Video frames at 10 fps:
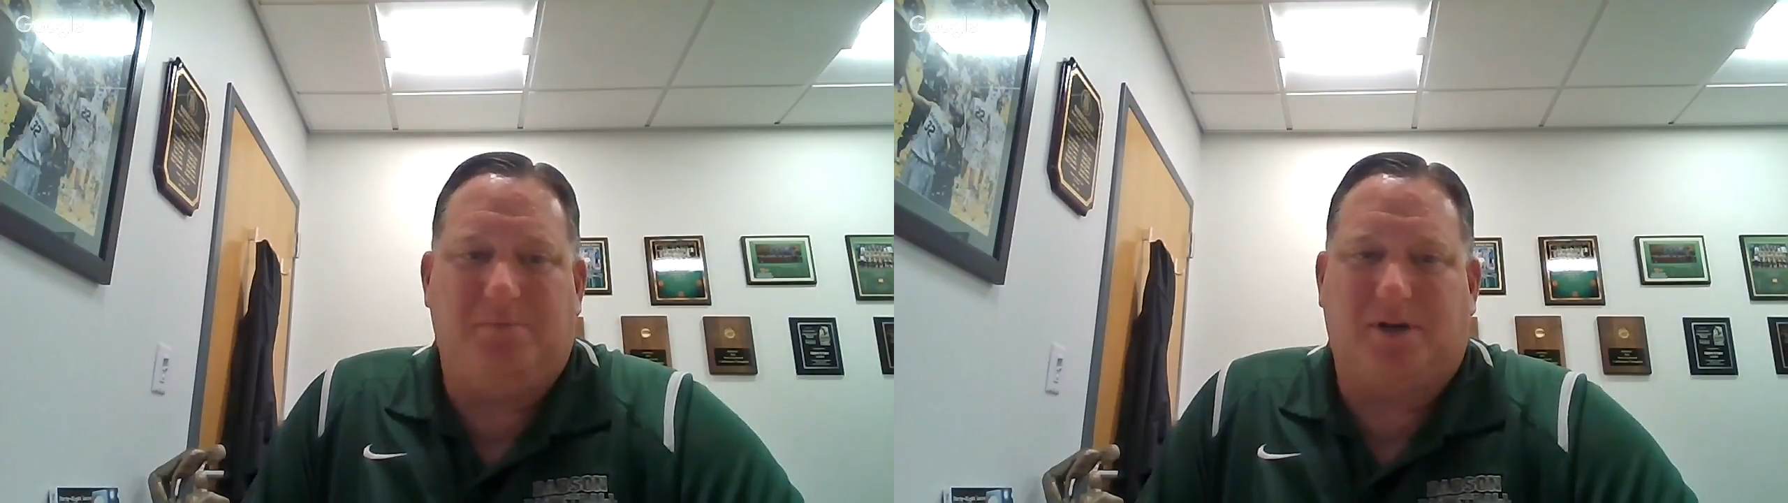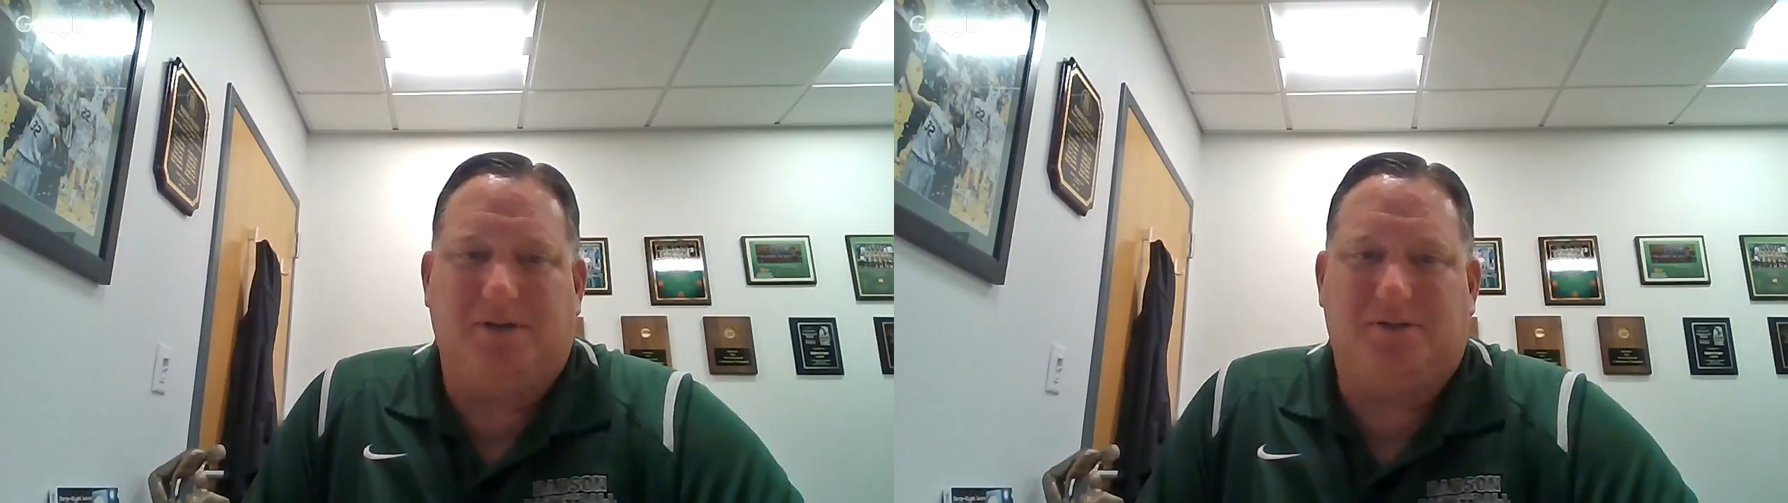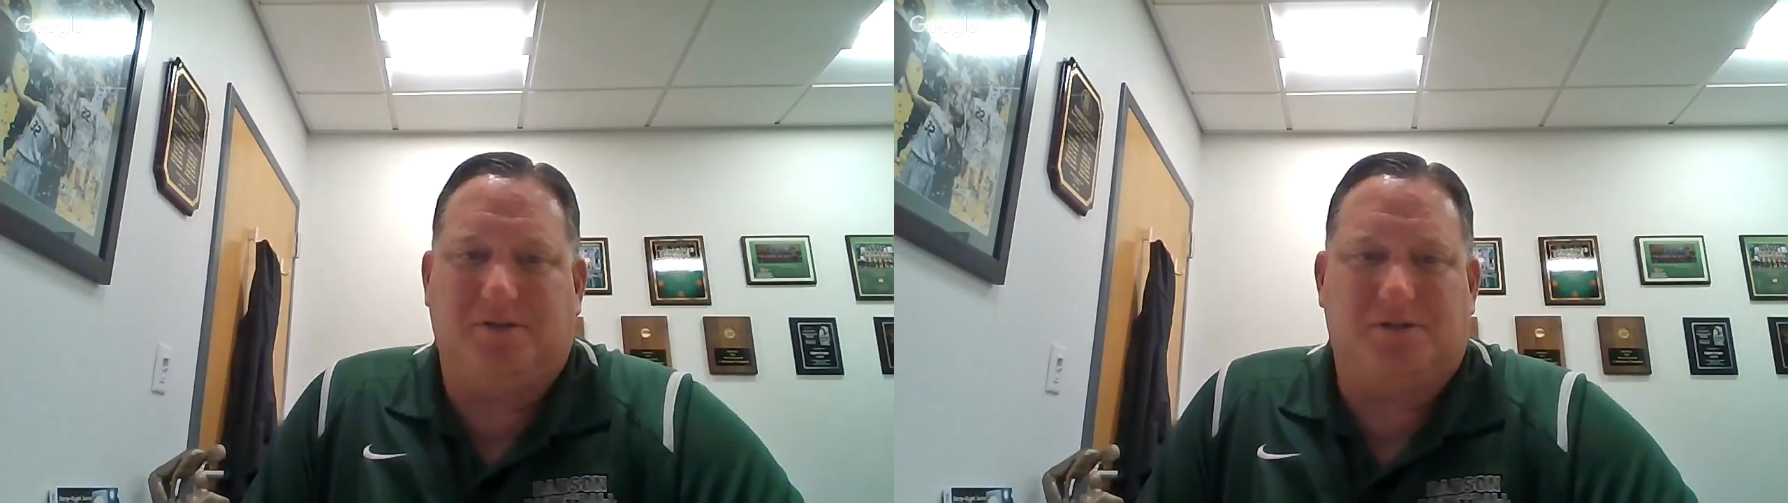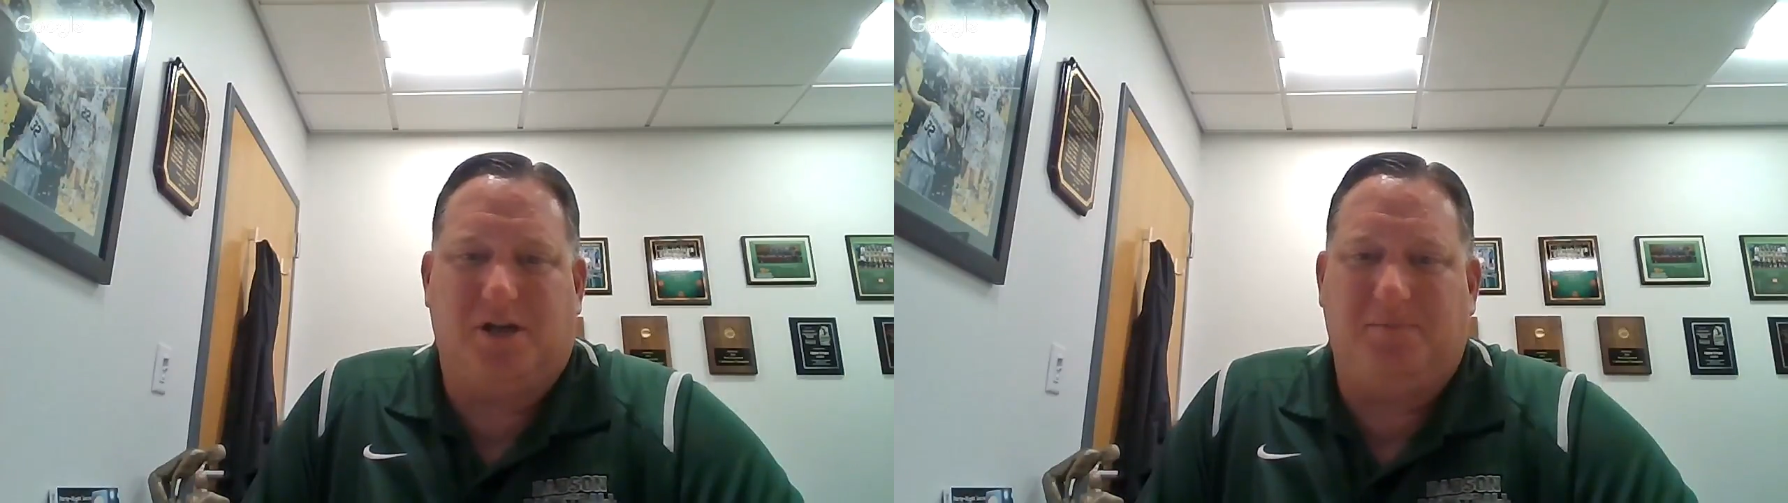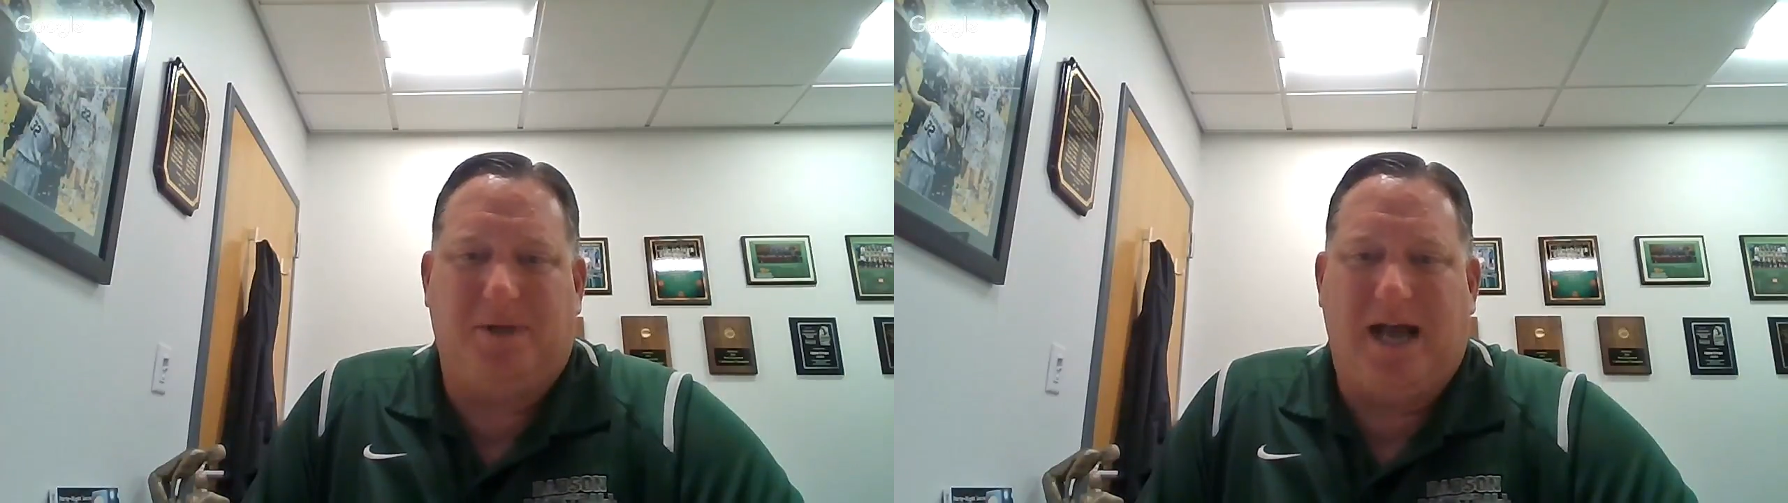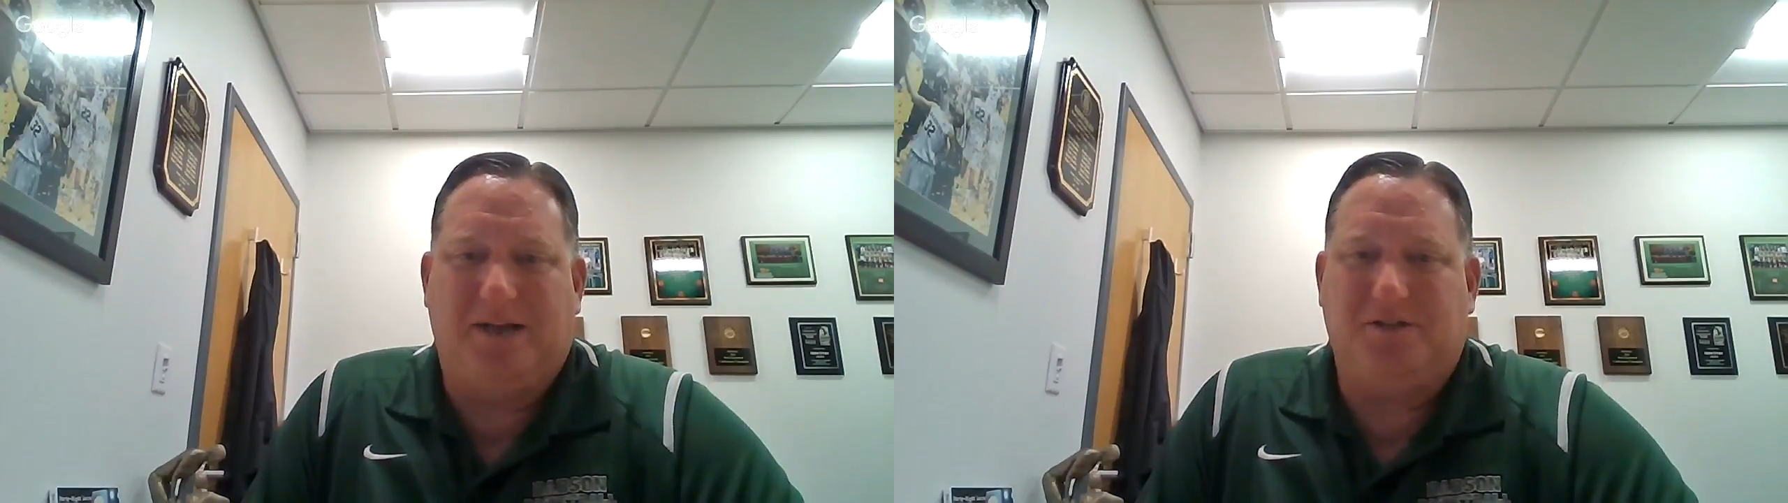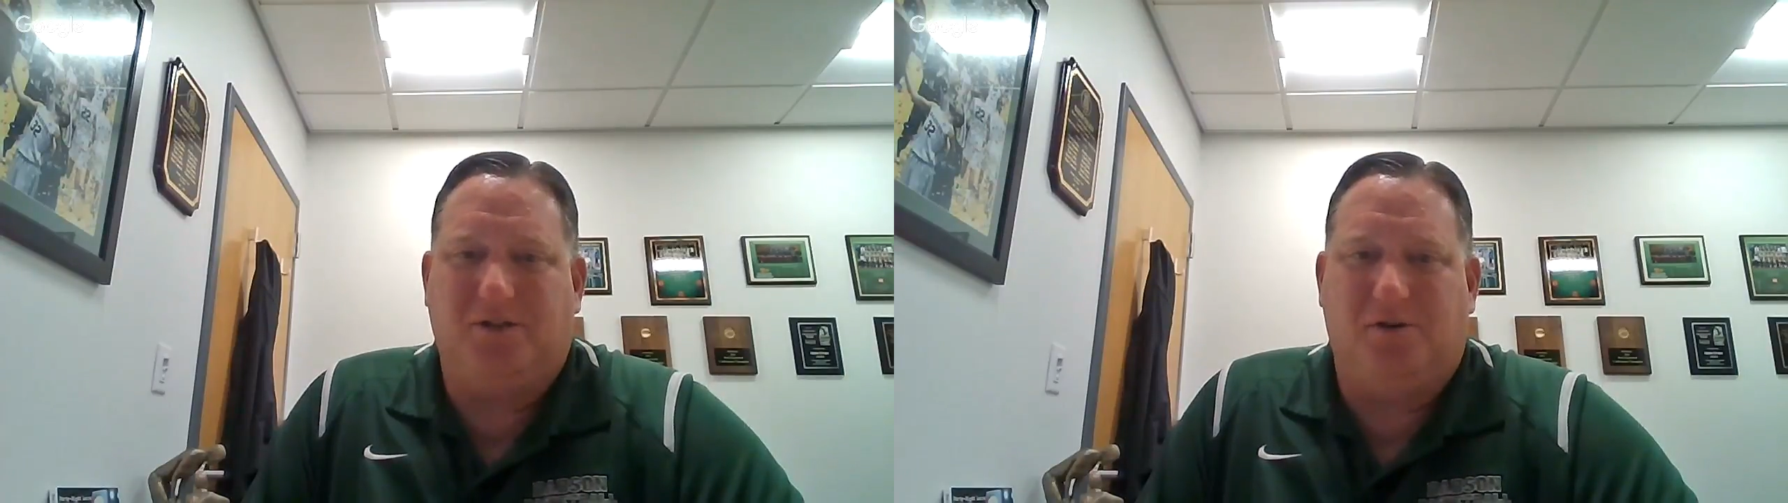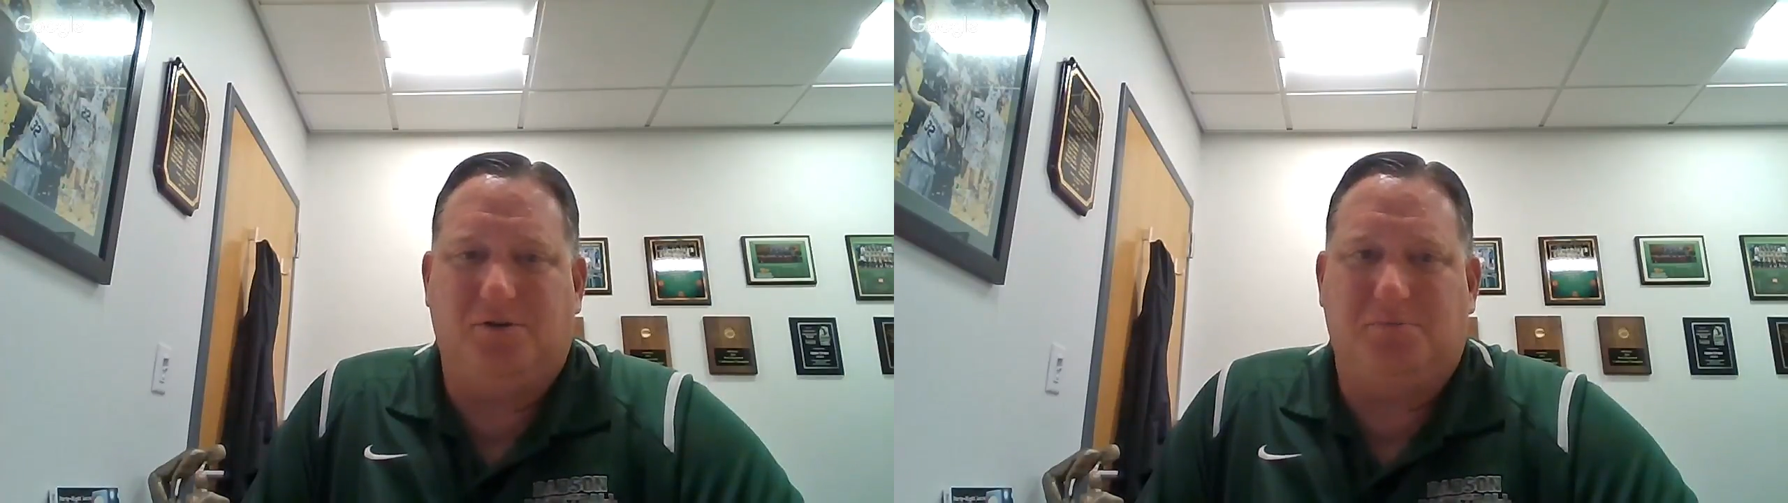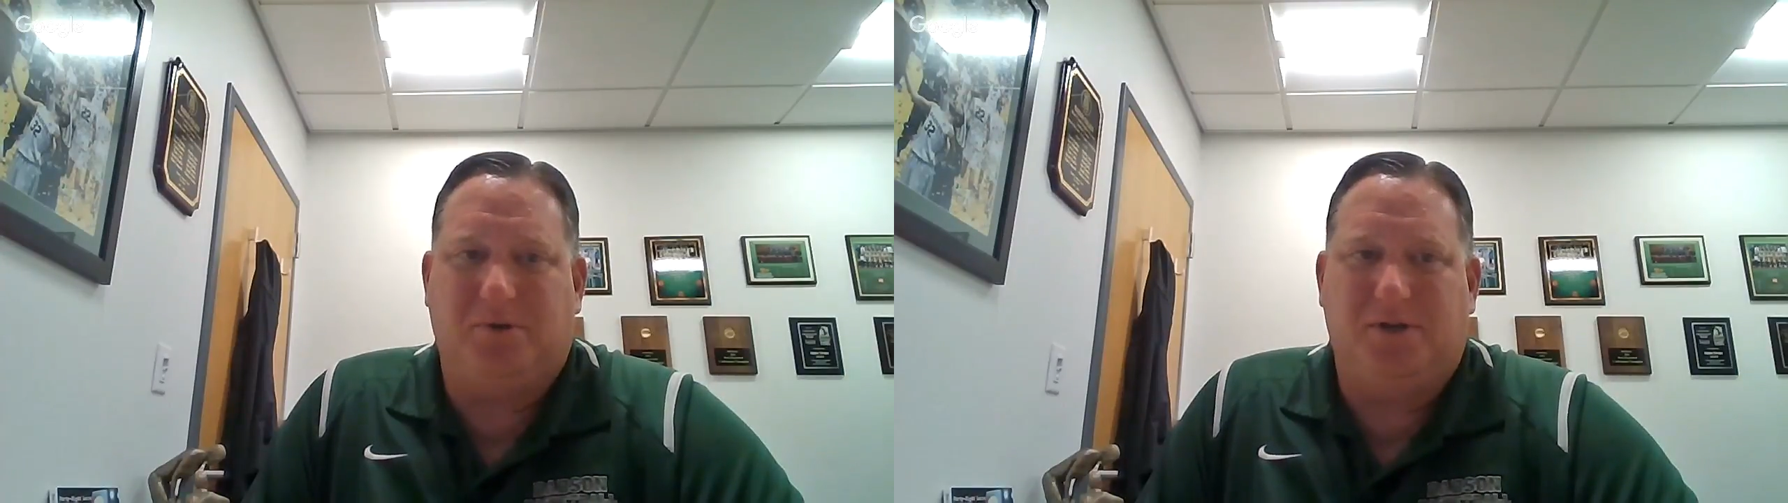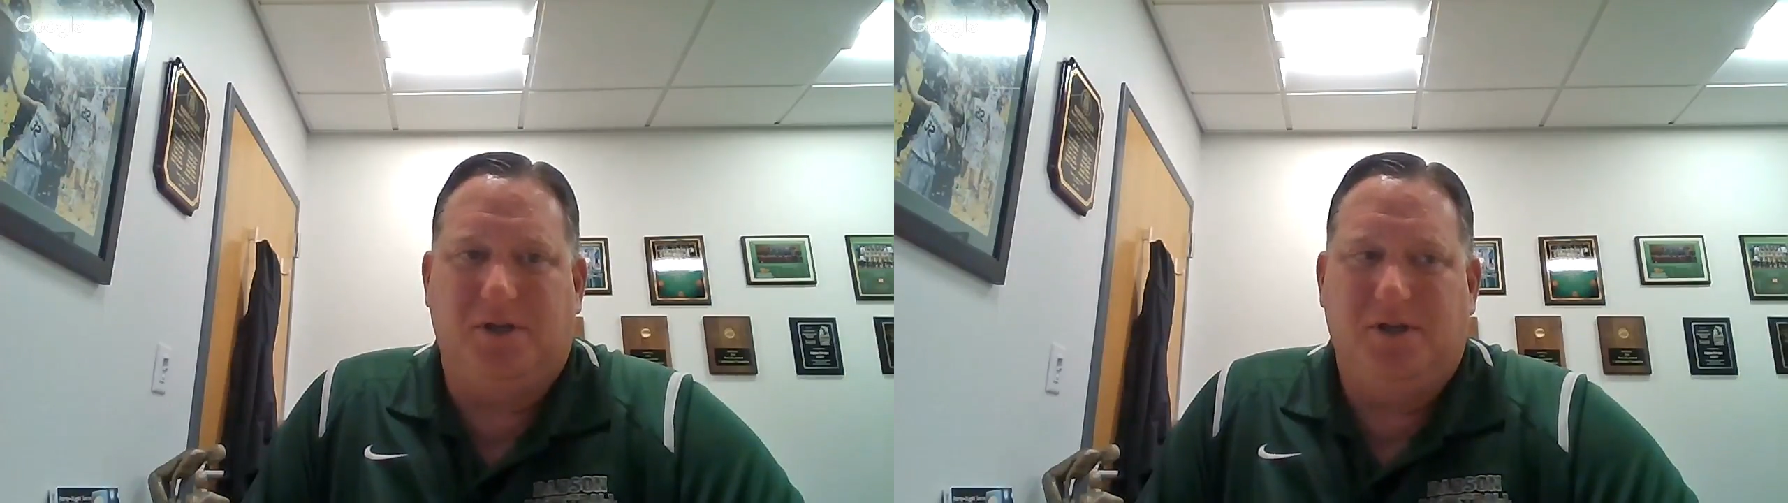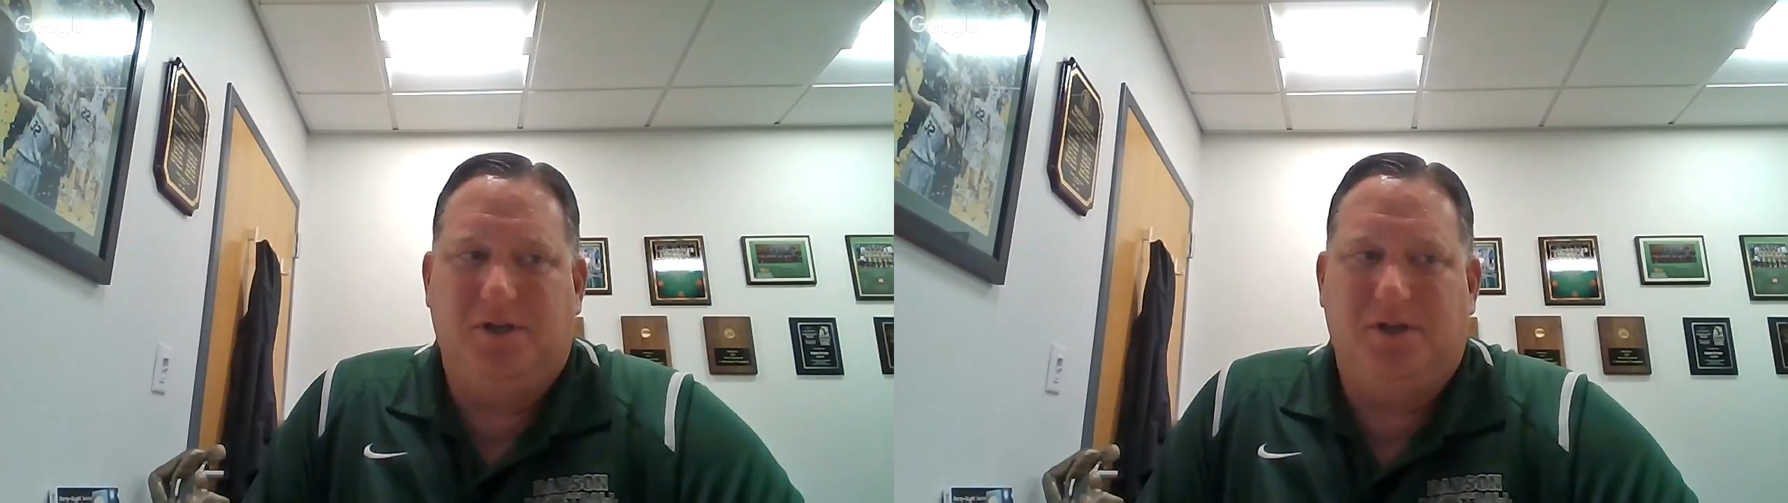because there's going to be highs and lows, but